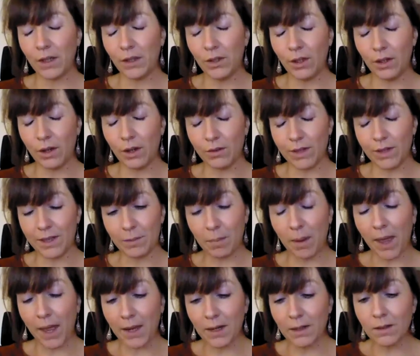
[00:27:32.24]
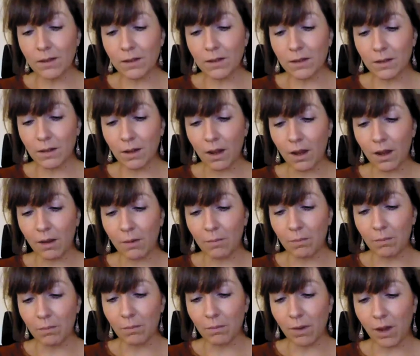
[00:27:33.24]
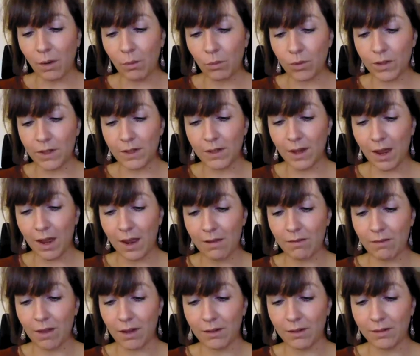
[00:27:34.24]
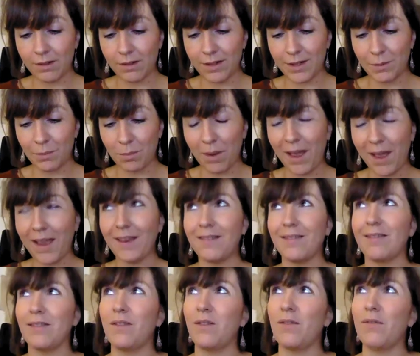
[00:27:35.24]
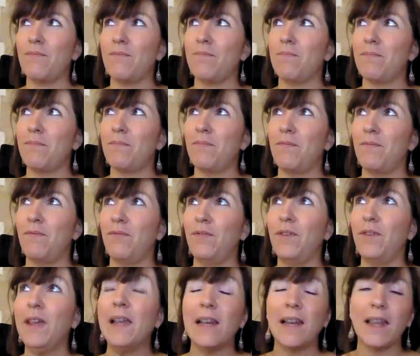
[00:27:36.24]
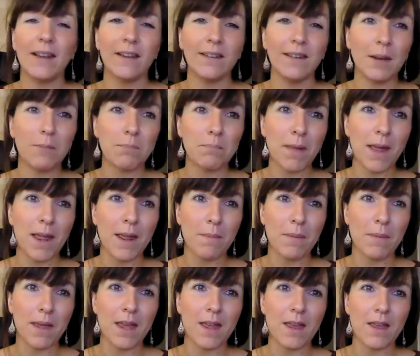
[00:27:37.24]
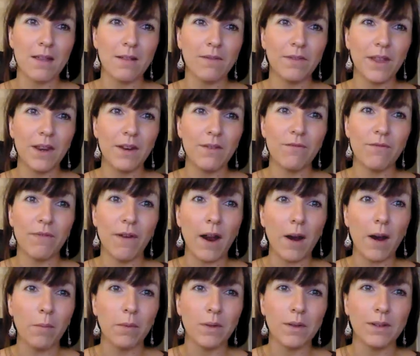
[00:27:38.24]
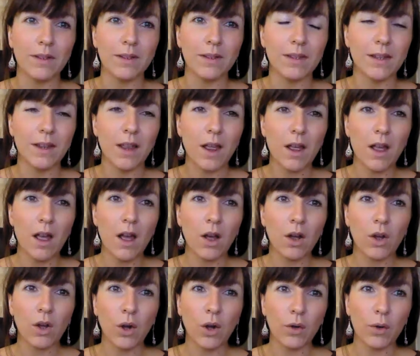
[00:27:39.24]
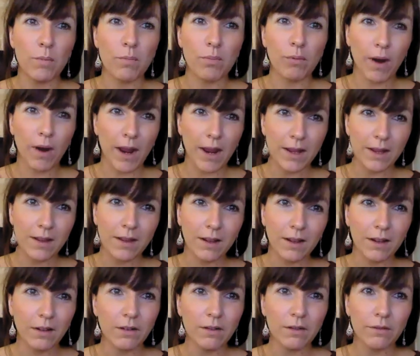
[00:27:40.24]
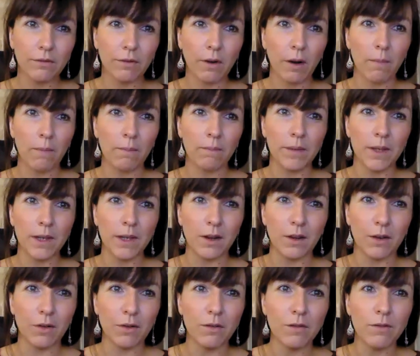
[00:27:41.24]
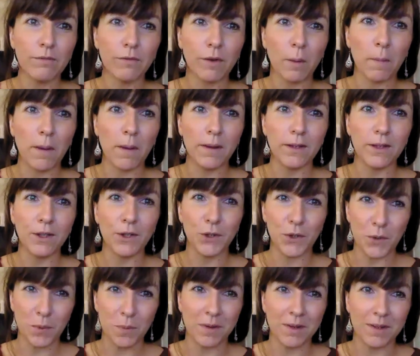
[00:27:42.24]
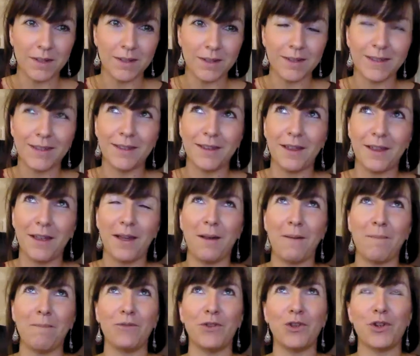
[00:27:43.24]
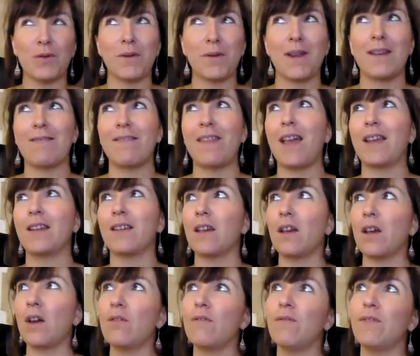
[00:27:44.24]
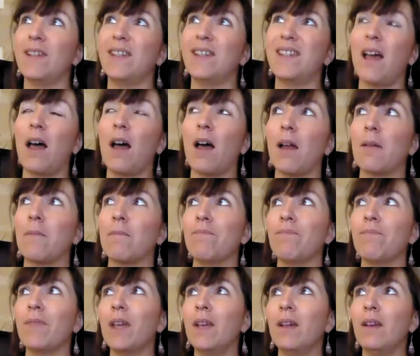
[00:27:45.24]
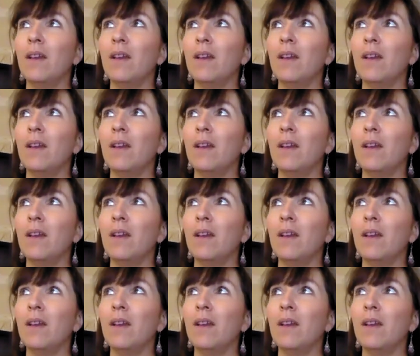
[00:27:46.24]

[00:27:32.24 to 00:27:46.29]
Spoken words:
you know, despite, I would say that despite the feeling that maybe the environment got a break from, you know, from us humans during that COVID time,